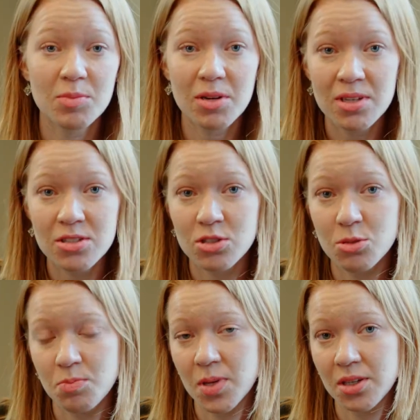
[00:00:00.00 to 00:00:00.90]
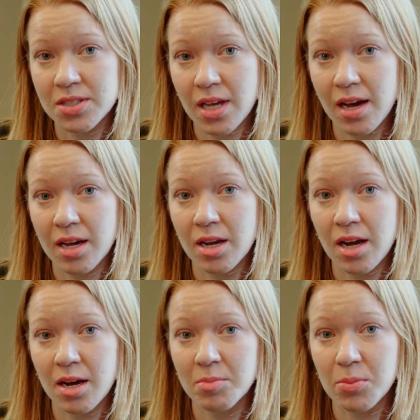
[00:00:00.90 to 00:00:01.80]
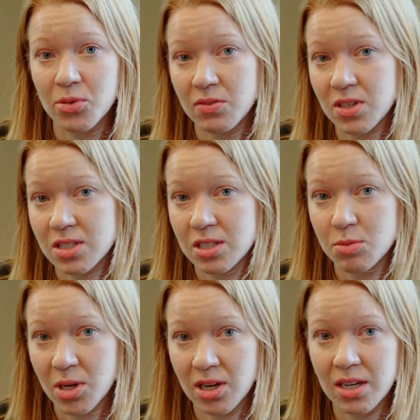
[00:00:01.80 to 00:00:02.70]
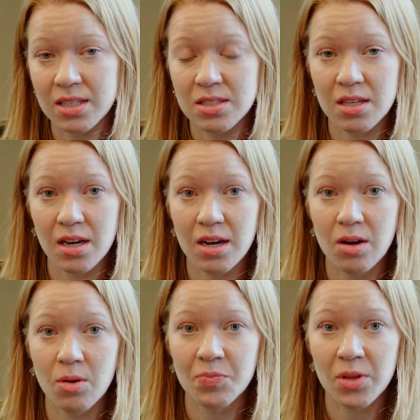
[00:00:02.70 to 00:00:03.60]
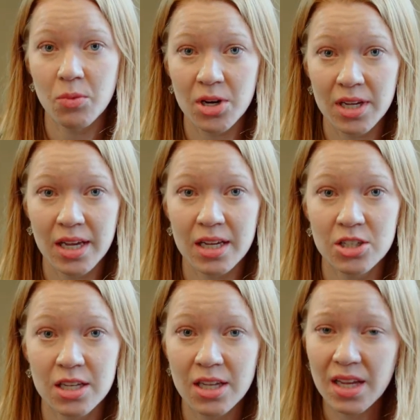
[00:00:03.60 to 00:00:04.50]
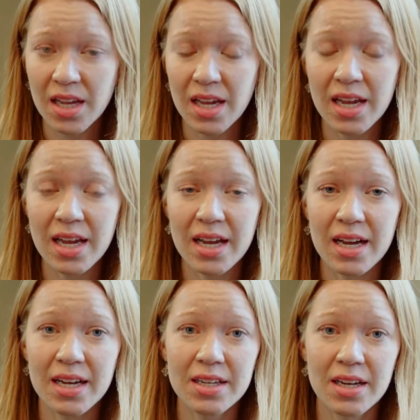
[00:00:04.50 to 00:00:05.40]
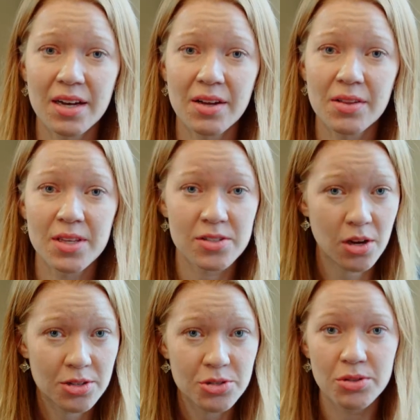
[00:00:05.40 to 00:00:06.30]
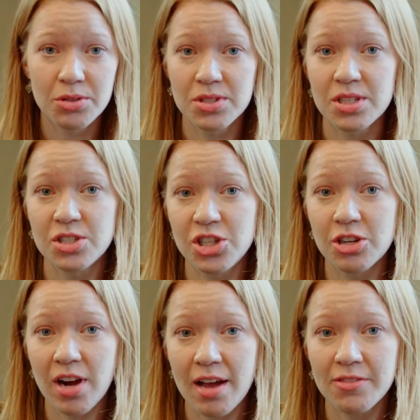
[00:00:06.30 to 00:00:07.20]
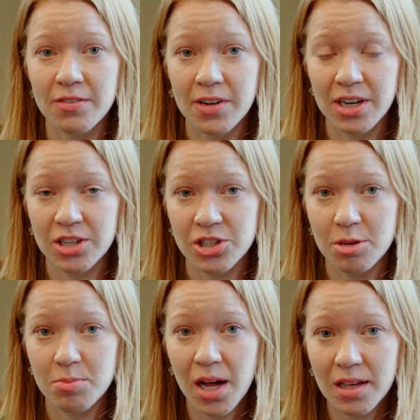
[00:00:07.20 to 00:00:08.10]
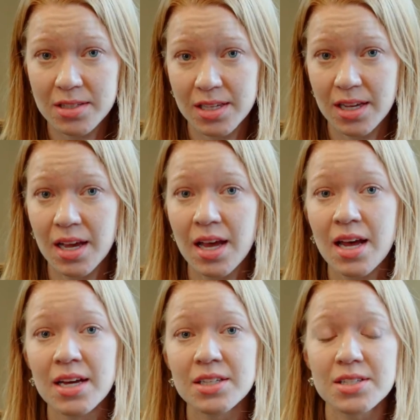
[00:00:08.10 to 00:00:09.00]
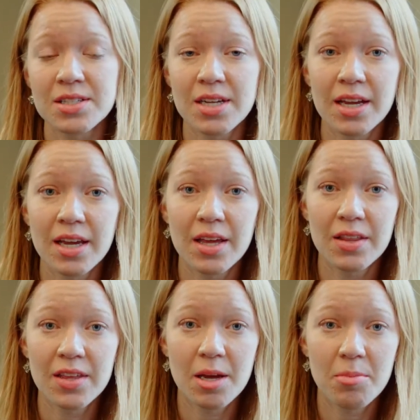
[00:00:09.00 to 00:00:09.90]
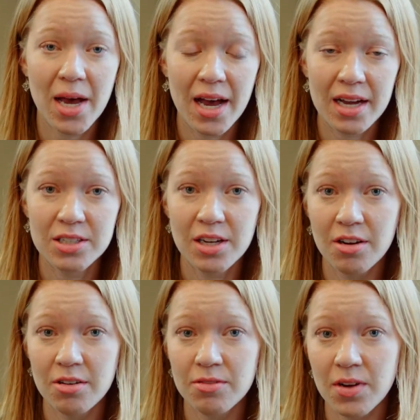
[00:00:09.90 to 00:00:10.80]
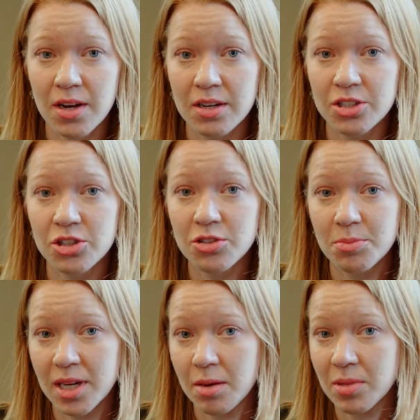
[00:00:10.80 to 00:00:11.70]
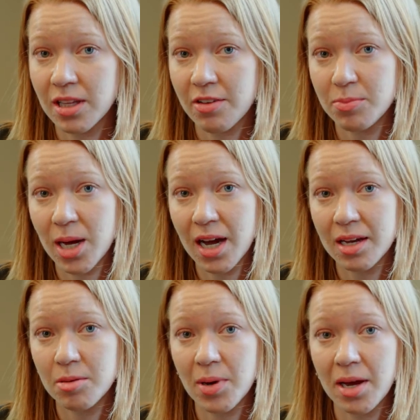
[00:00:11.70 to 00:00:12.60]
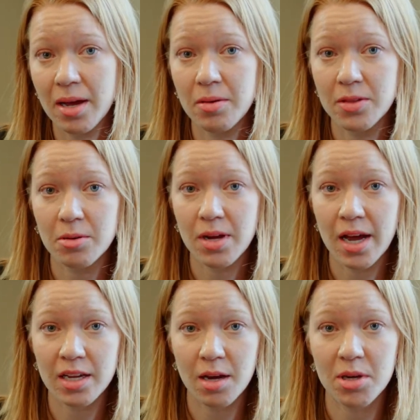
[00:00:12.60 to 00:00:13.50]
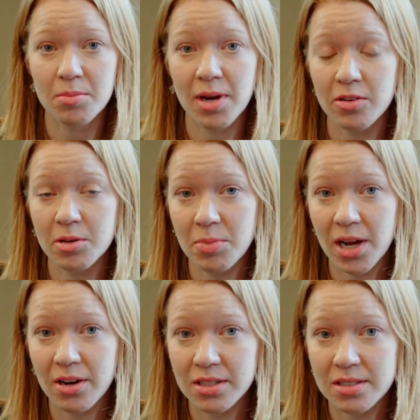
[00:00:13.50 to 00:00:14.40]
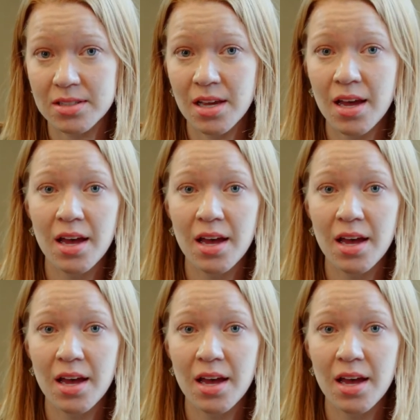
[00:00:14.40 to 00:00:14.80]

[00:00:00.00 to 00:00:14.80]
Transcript: of my research builds on my previous experience working in China, and this also uses geographic variation in policy to study the impact of children becoming left behind by their economic migrant parents